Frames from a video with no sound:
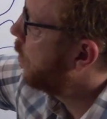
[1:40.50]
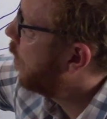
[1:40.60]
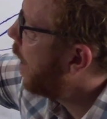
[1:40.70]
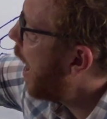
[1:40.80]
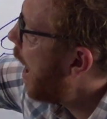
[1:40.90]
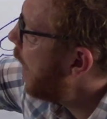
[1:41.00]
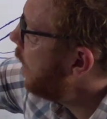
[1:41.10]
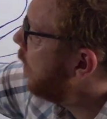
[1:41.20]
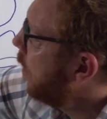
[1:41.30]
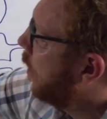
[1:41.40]
we've got
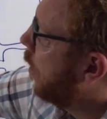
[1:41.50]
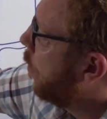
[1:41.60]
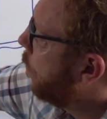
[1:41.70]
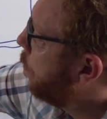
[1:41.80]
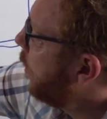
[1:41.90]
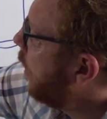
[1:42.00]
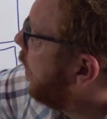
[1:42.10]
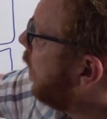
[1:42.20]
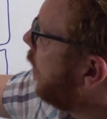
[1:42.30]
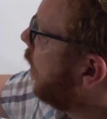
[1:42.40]
A,
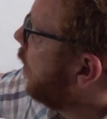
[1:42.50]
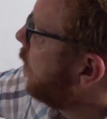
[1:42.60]
B,